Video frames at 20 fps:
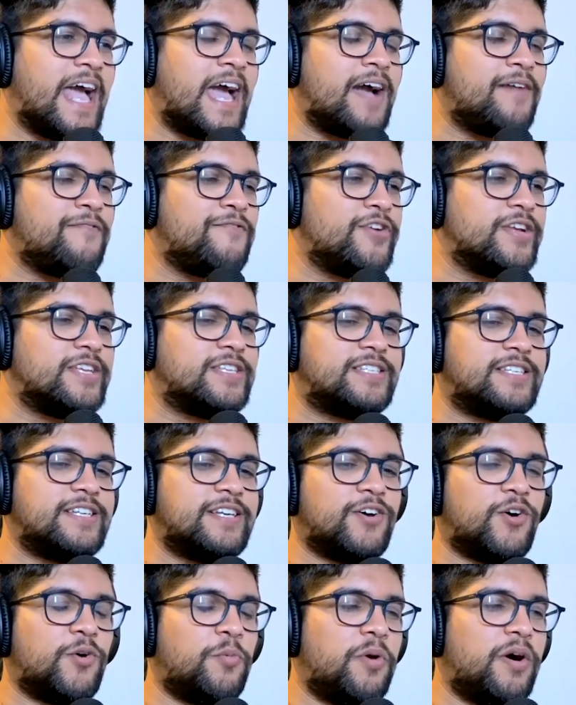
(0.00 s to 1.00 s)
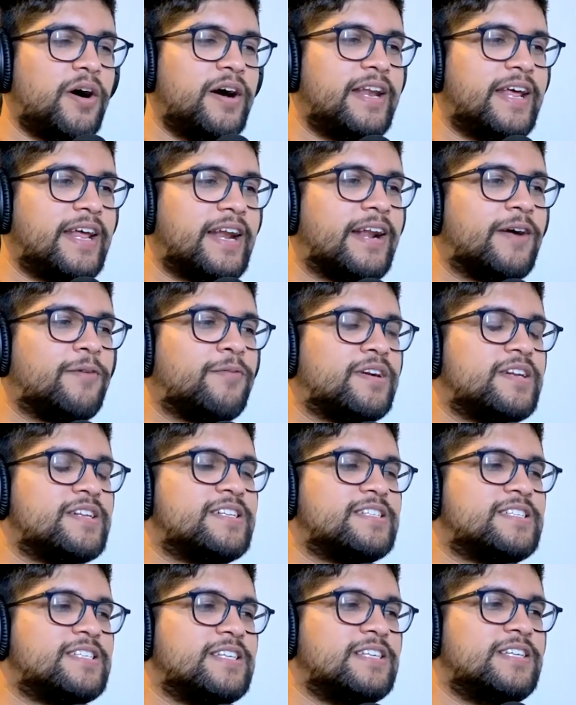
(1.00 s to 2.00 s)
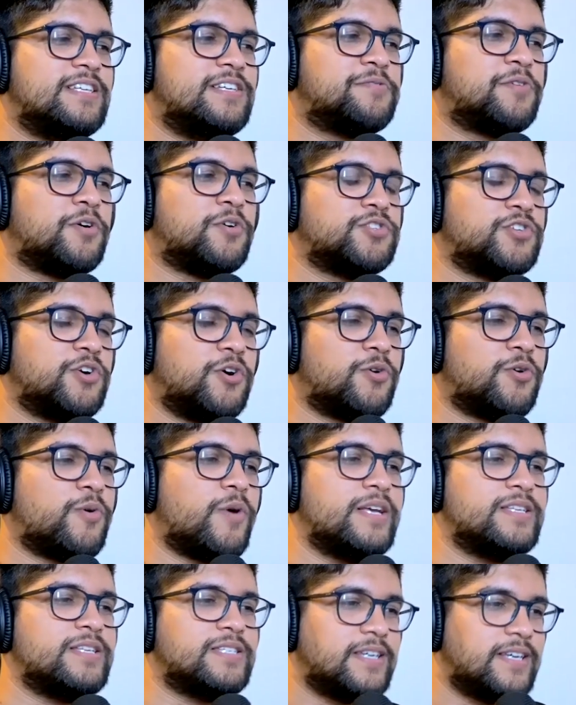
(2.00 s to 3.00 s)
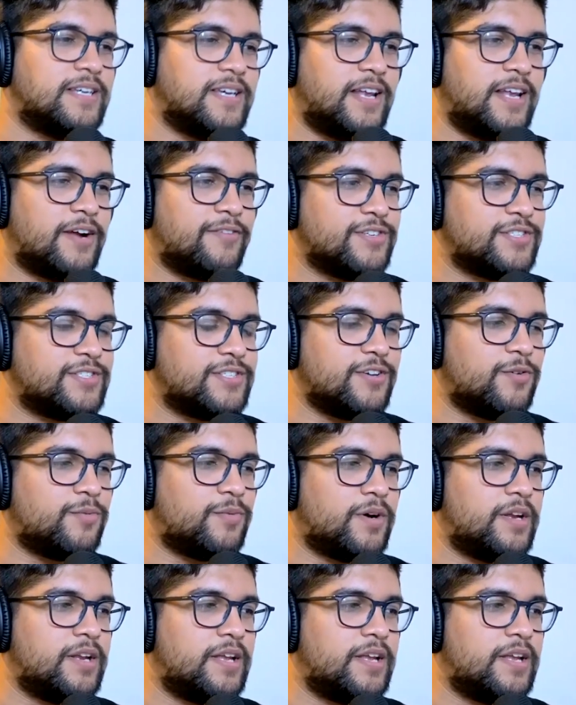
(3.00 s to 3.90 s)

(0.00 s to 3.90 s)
every single one, and I wanted to see D Rose go crazy in every single one.